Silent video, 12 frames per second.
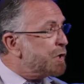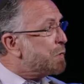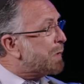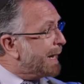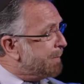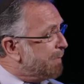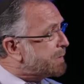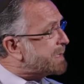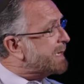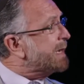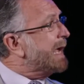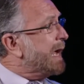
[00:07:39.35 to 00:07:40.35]
can mostly
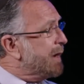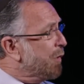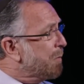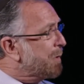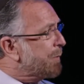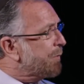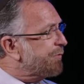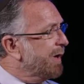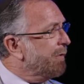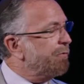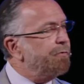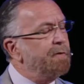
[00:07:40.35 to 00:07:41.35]
ennoble
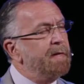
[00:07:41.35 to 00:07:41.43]
yourself.